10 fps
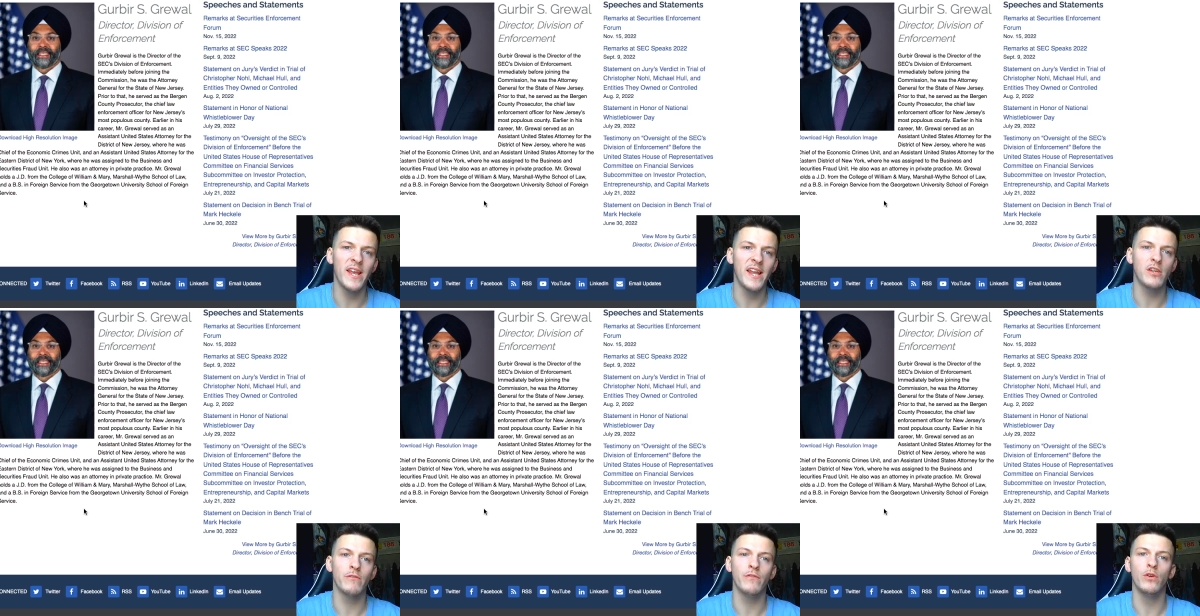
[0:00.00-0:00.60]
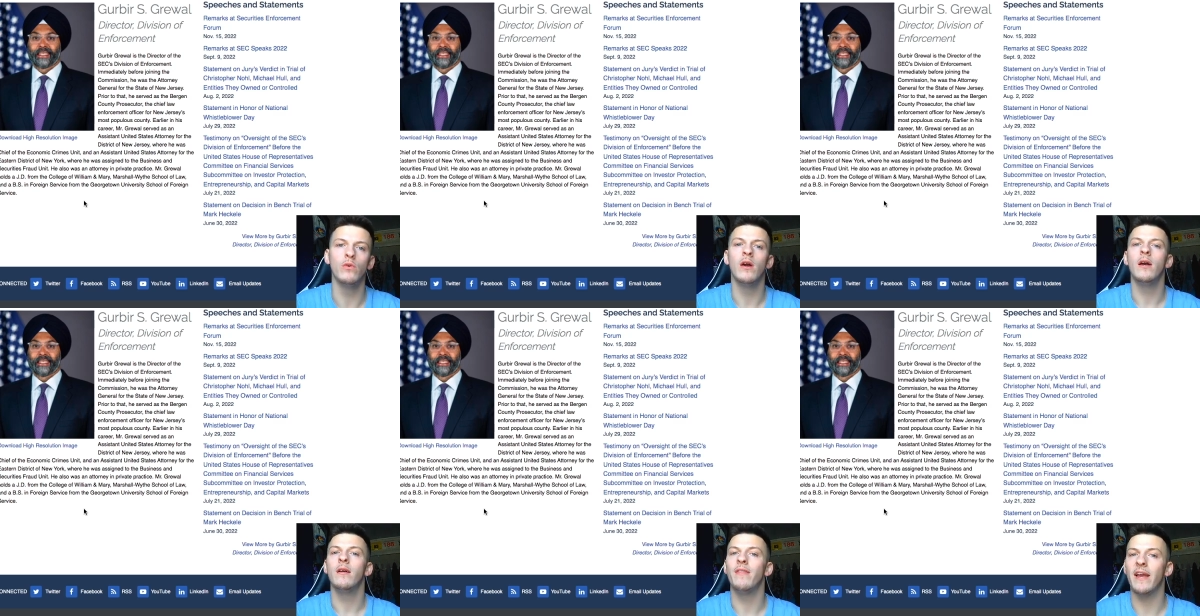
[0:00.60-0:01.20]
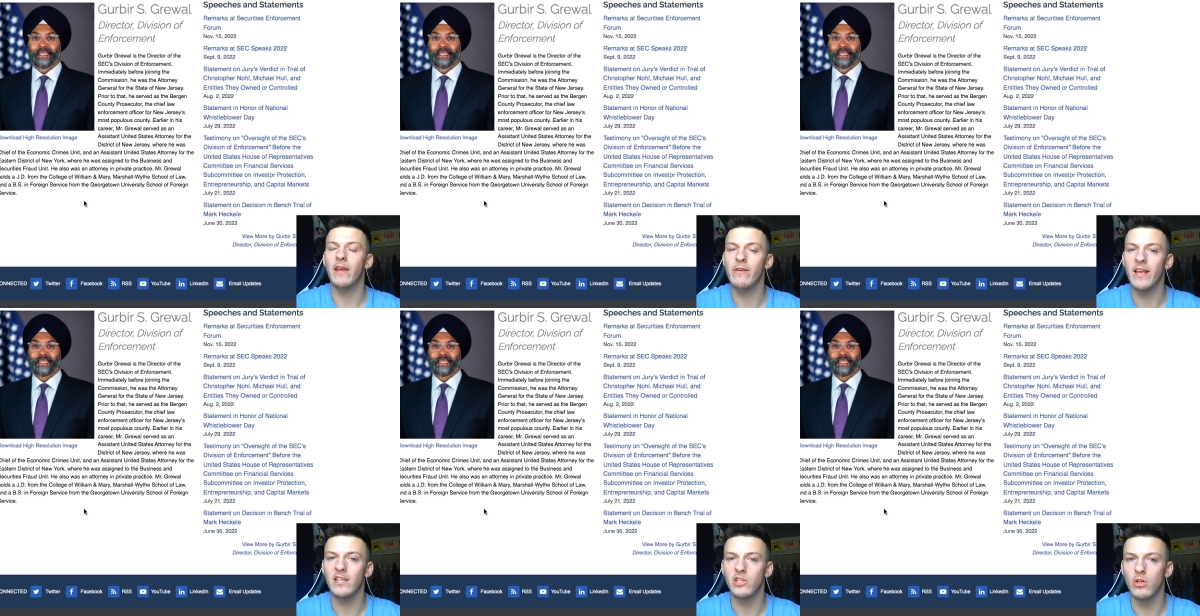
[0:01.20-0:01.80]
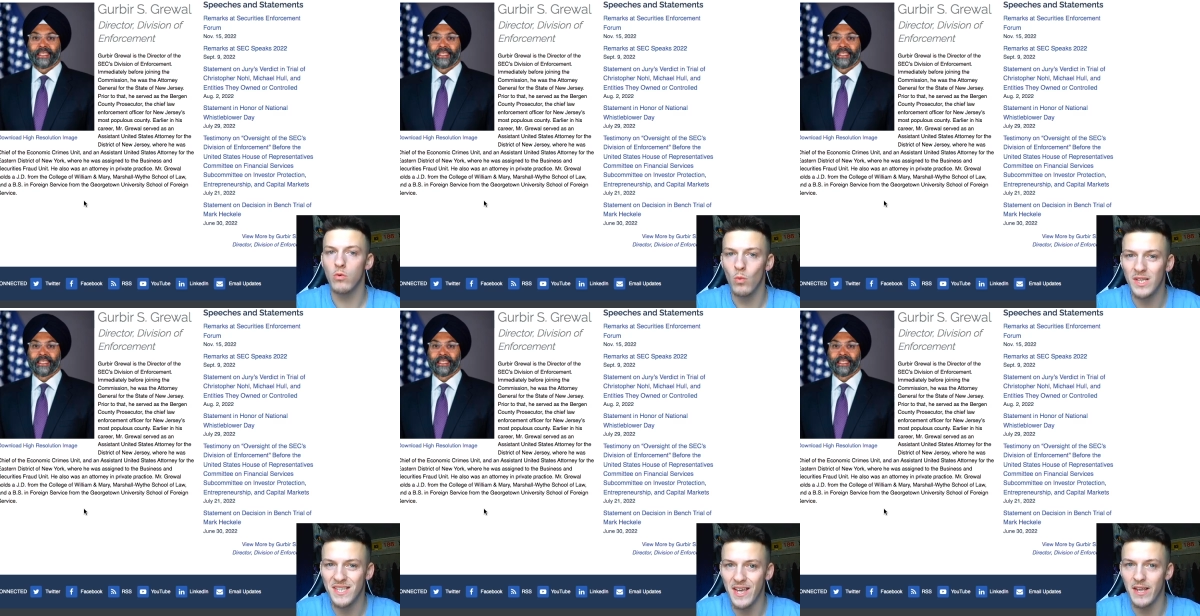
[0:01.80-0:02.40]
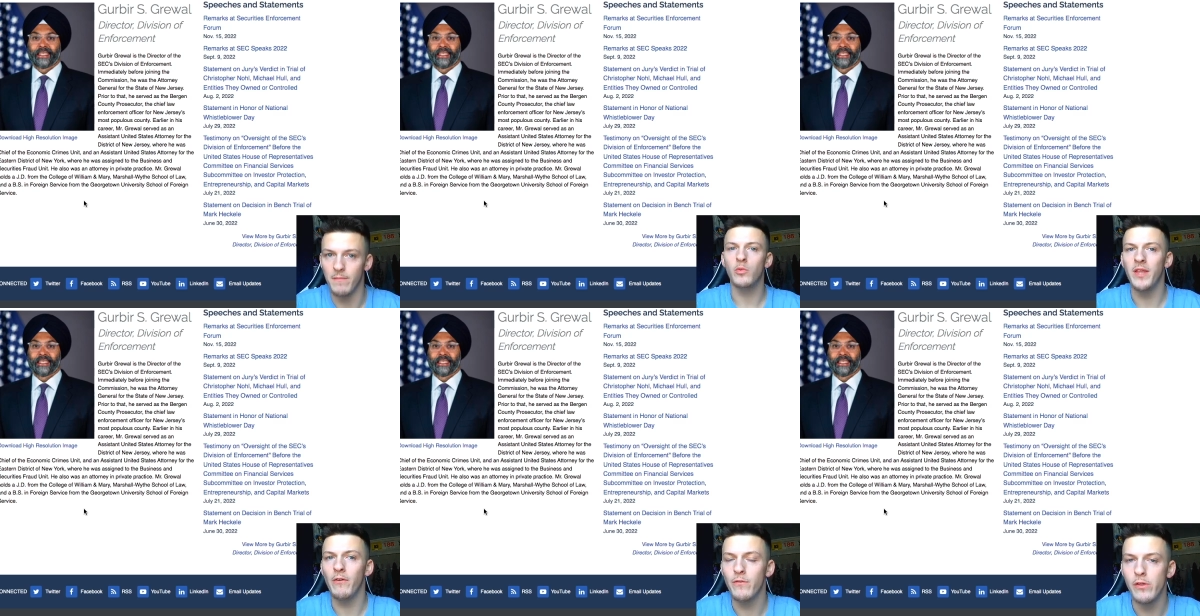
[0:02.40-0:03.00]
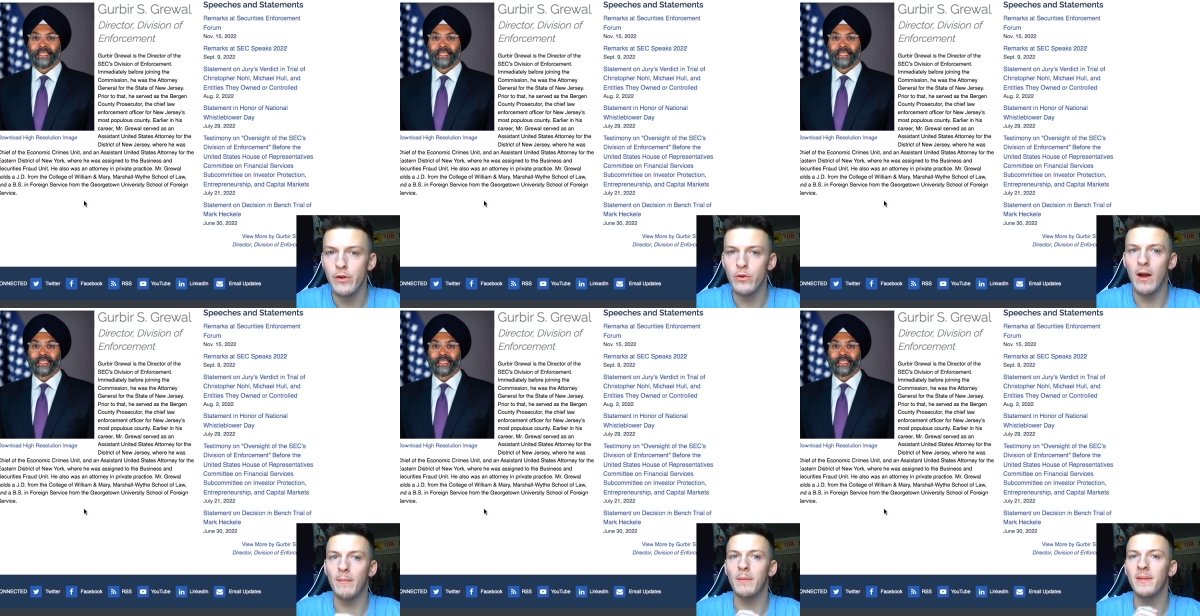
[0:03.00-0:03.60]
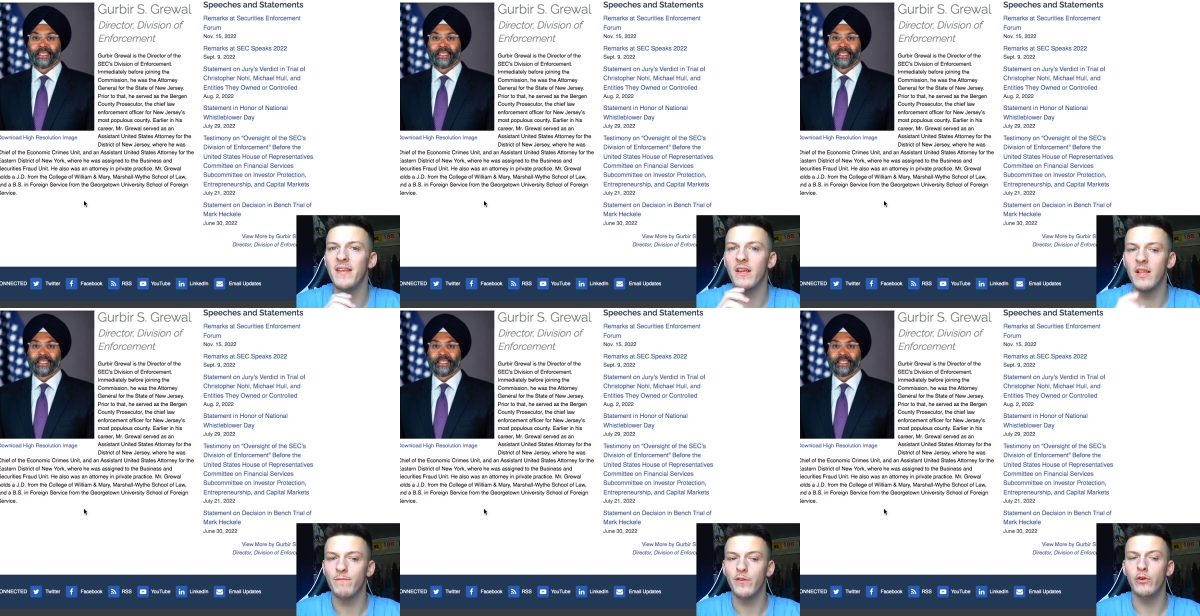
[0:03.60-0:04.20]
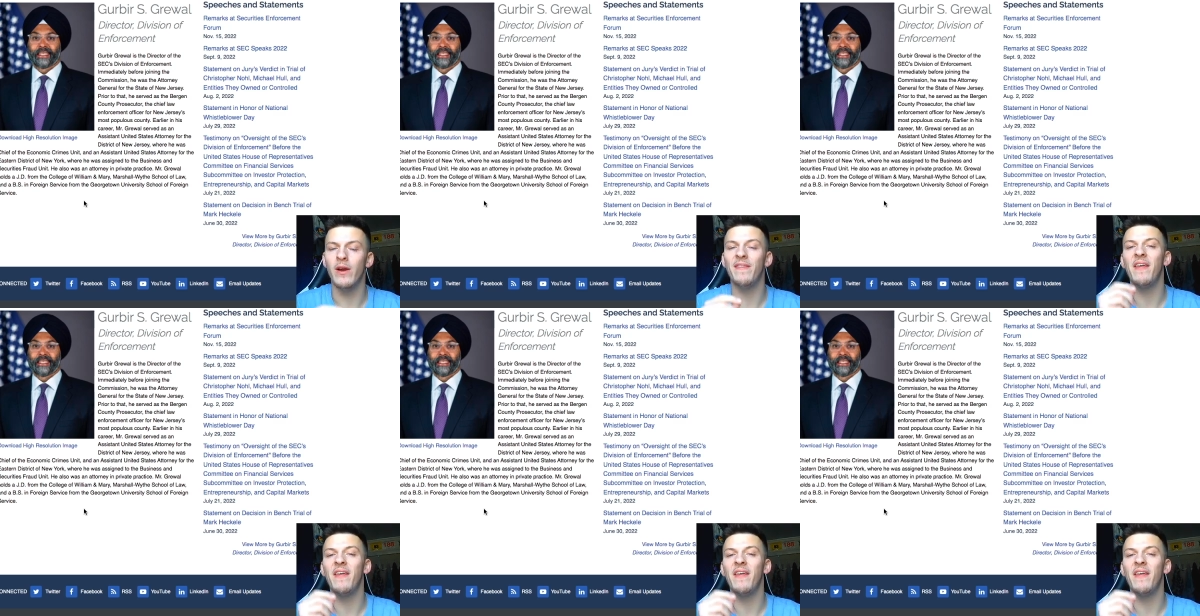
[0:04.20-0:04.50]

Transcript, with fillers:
Speaker 1: interview that Gary Gensler was in. So without further ado, I'm going to play the clip for you and